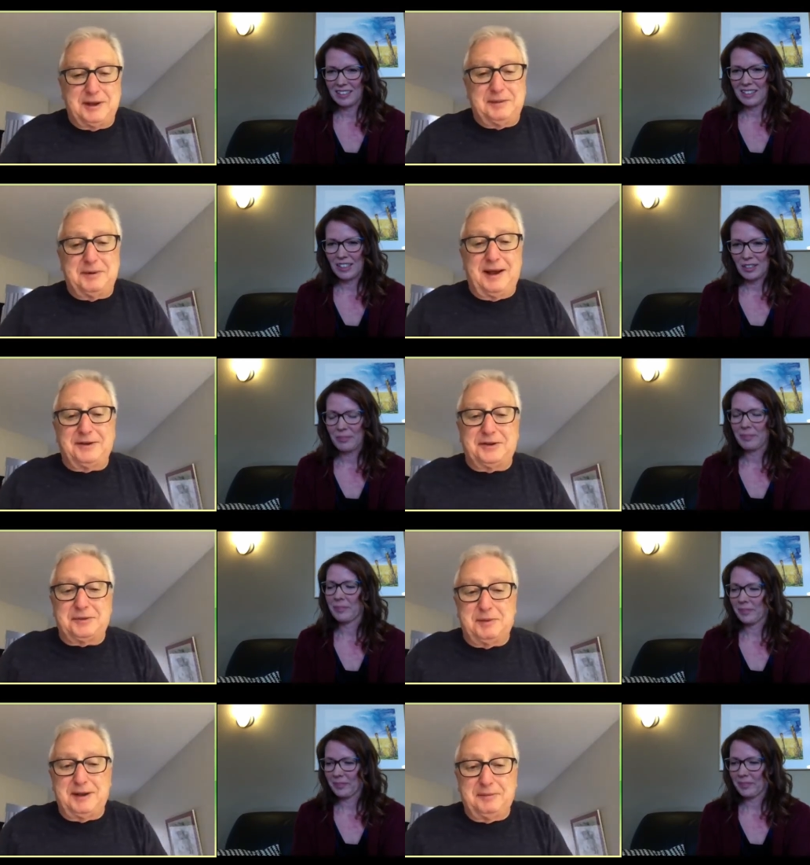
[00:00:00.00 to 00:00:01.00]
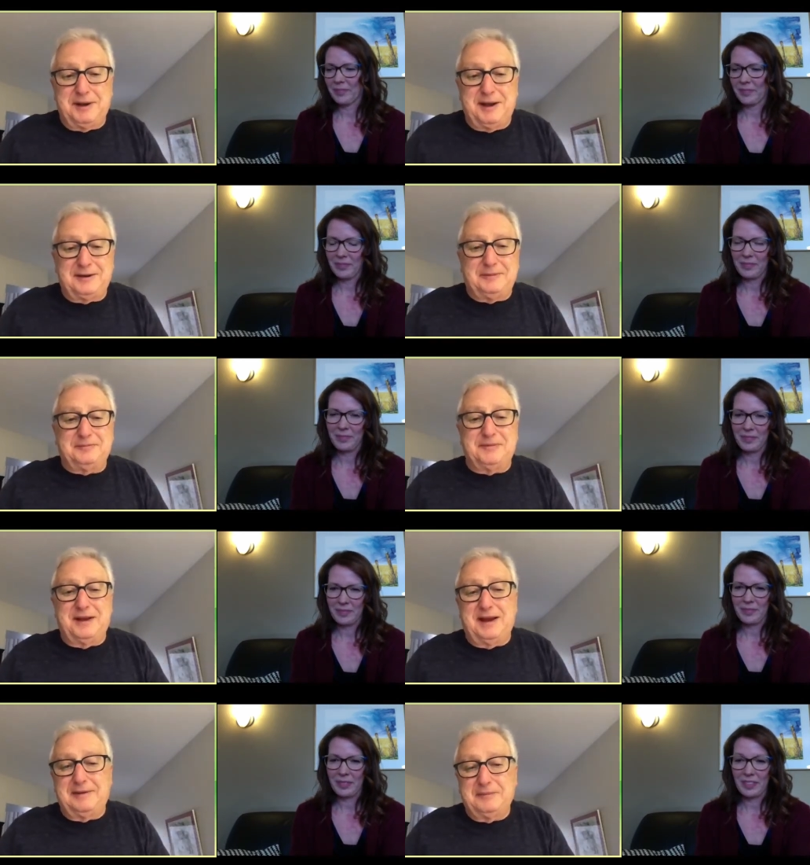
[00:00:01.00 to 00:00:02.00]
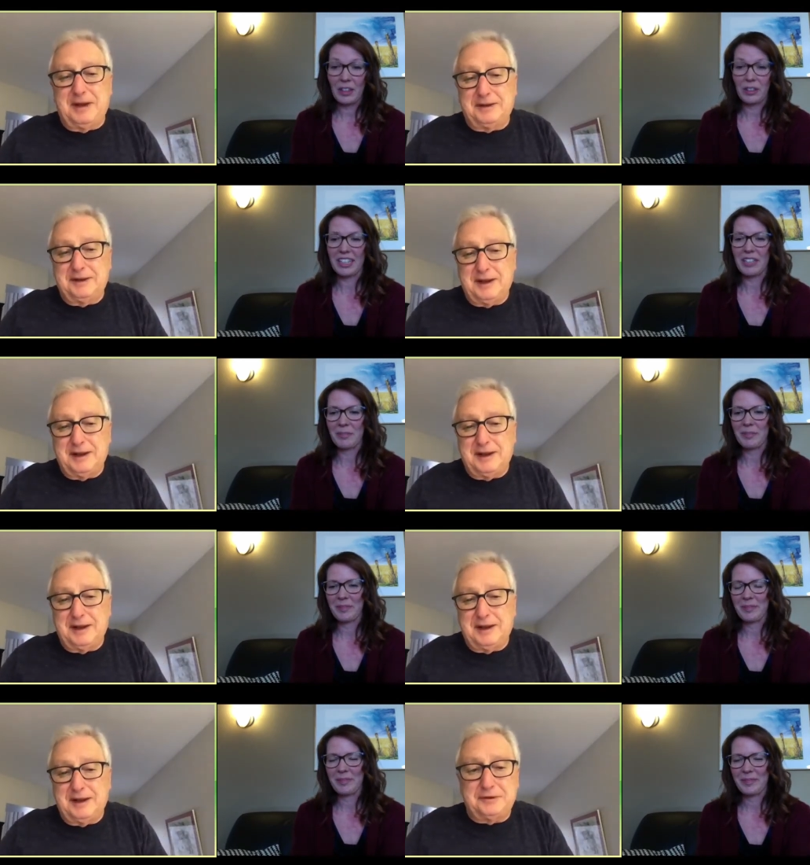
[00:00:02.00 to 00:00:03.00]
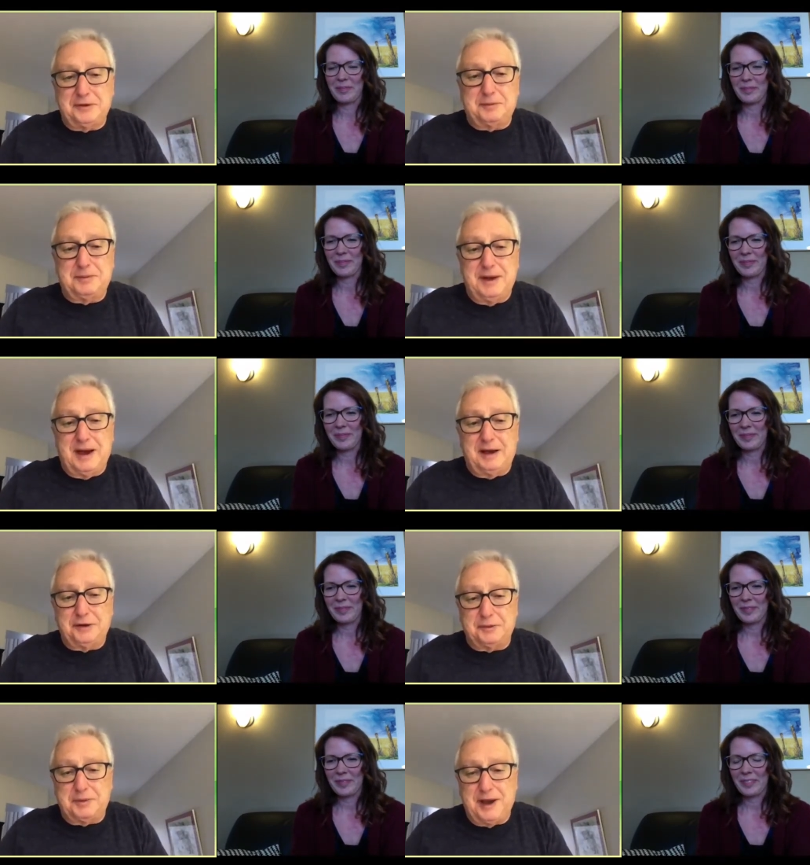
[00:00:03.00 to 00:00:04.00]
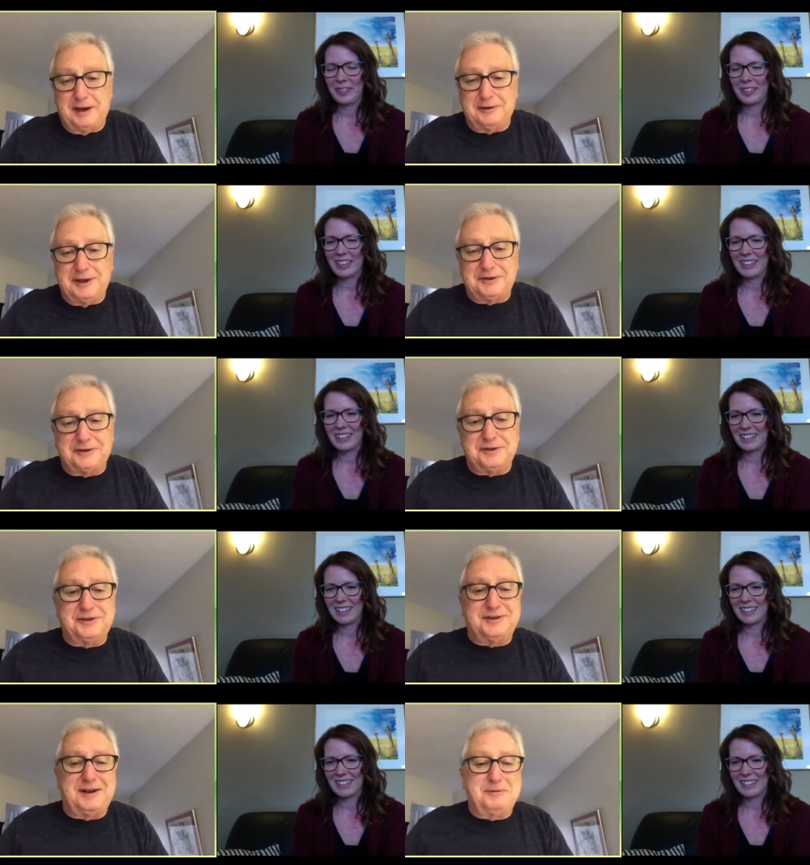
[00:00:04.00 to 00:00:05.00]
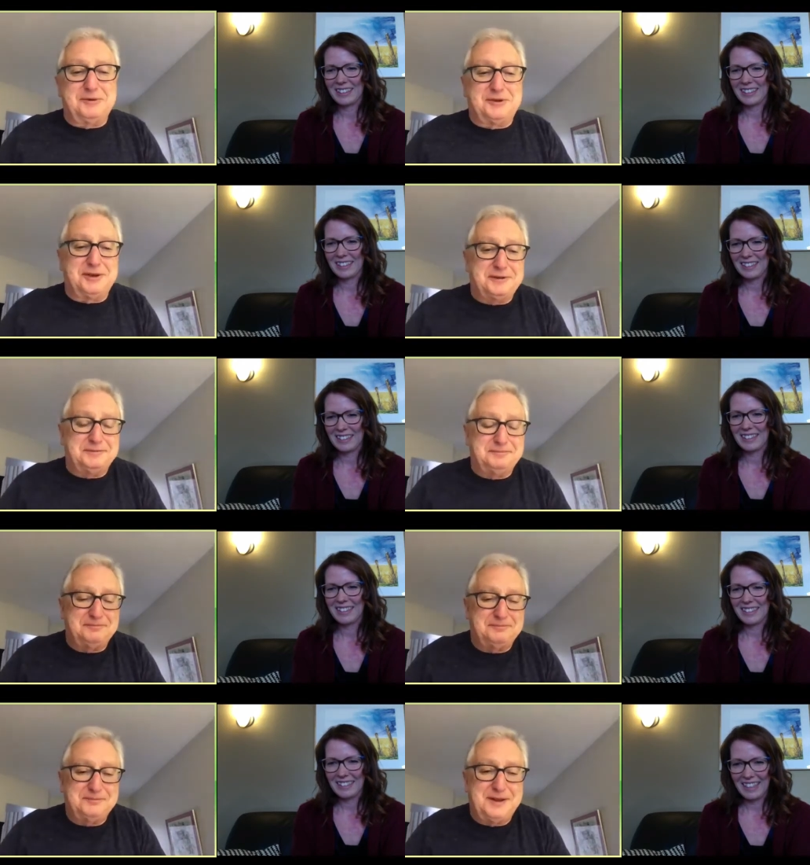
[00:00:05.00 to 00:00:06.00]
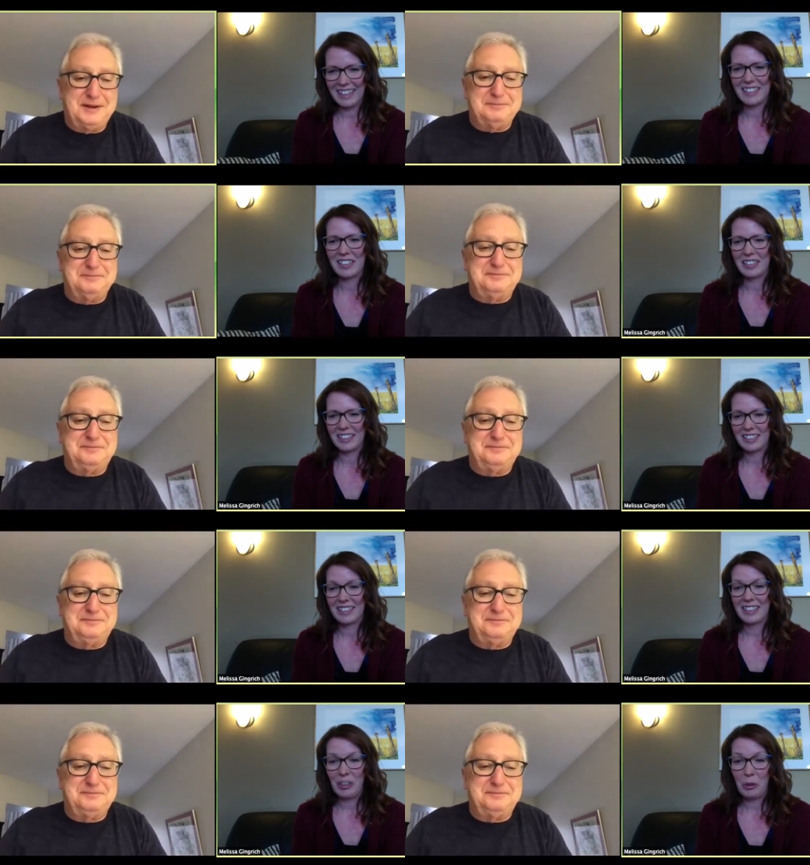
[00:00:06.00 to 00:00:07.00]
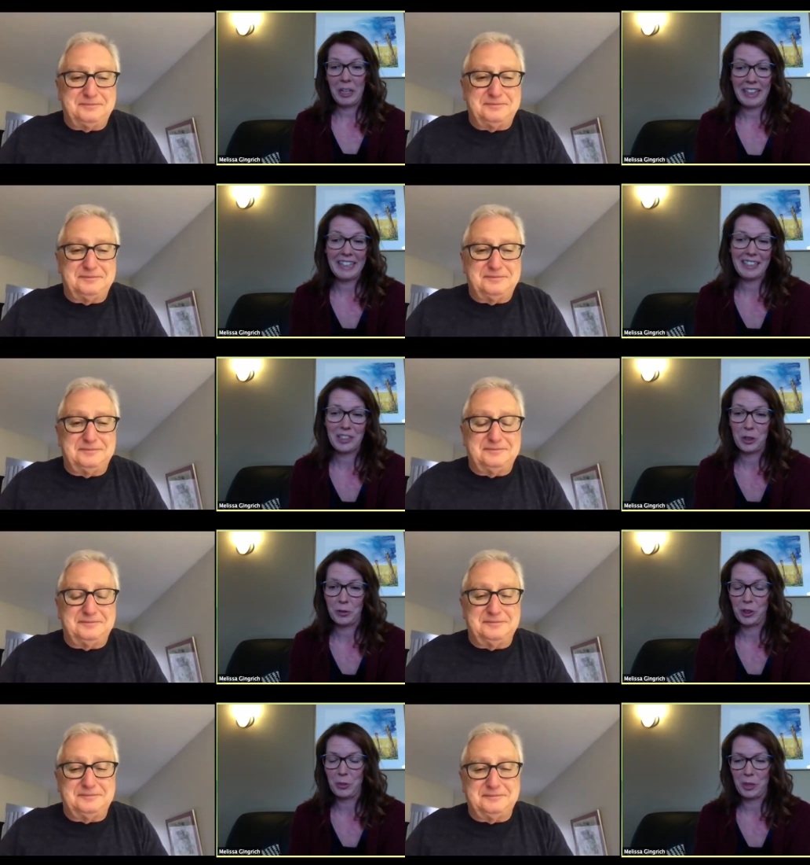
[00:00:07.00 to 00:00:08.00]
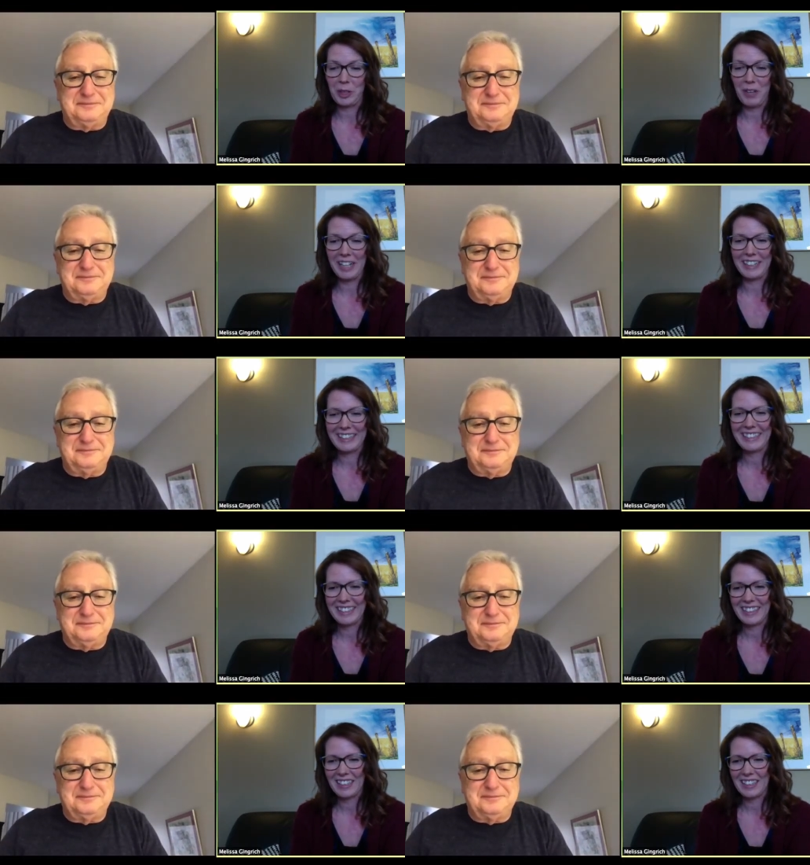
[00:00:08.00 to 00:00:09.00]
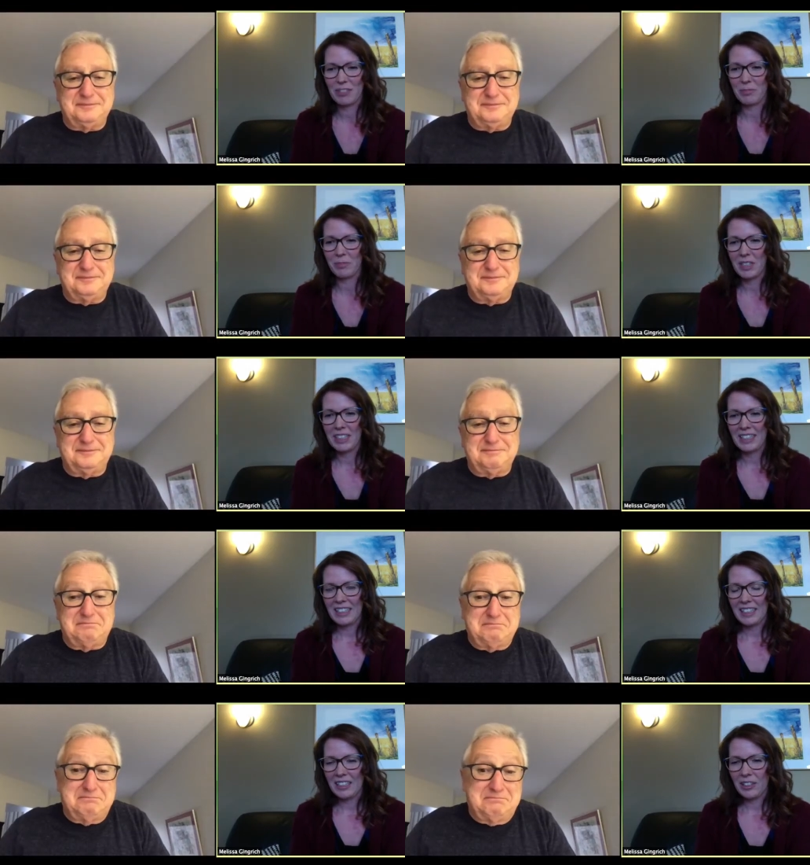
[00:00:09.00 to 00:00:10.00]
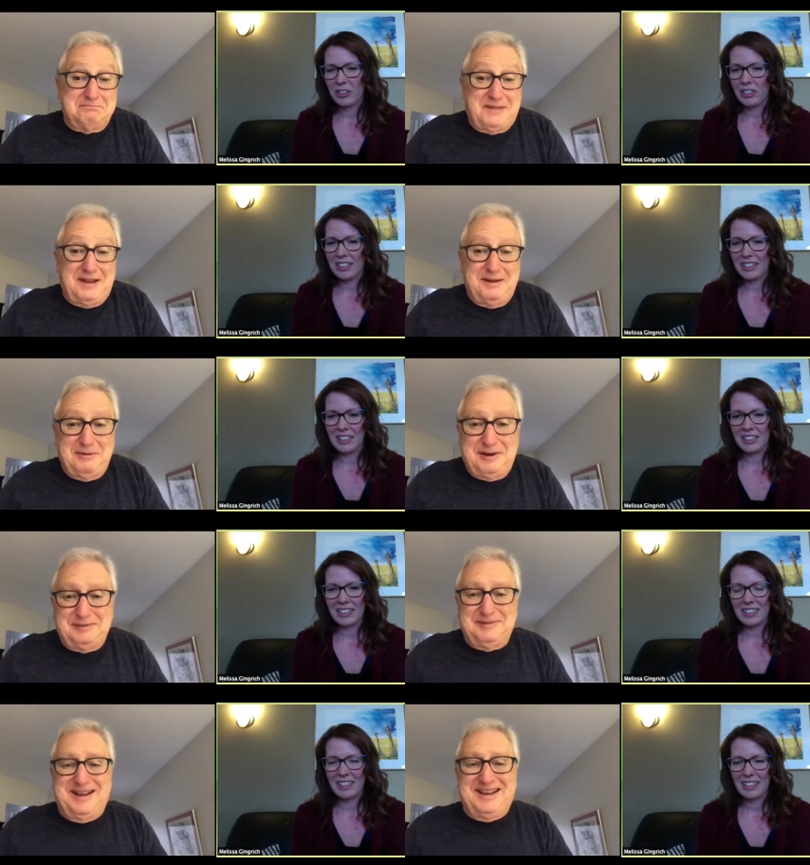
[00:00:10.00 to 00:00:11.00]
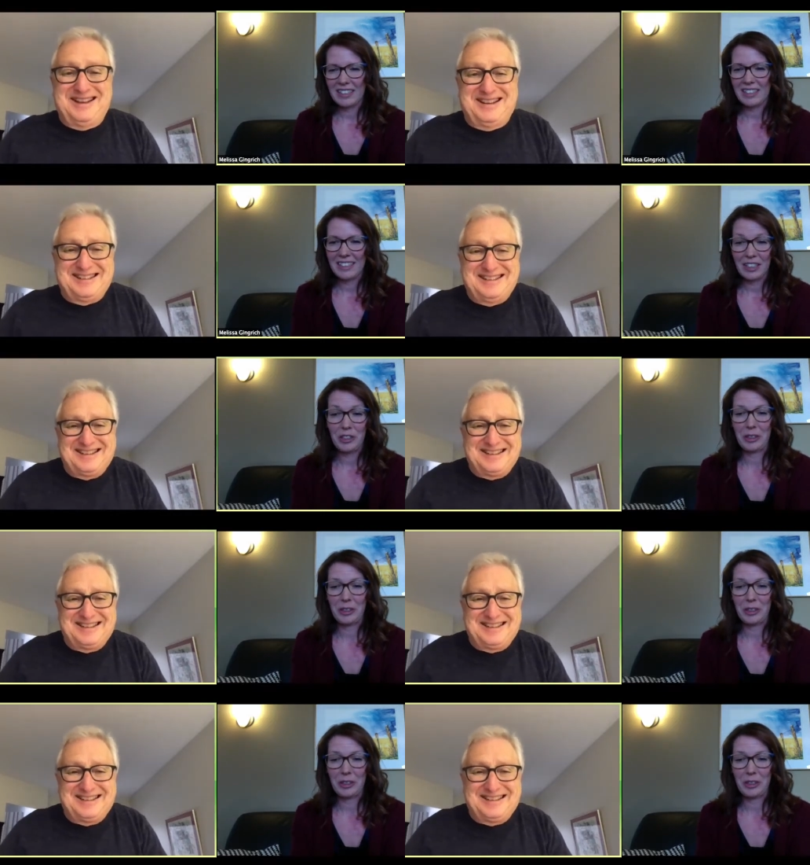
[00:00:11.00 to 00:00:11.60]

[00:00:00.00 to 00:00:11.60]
Speaker 1: played. I just played piano. Okay. That was it. I took piano lessons.
Speaker 2: Excellent. Well, I think it served you pretty well. Um, you're uh, you're an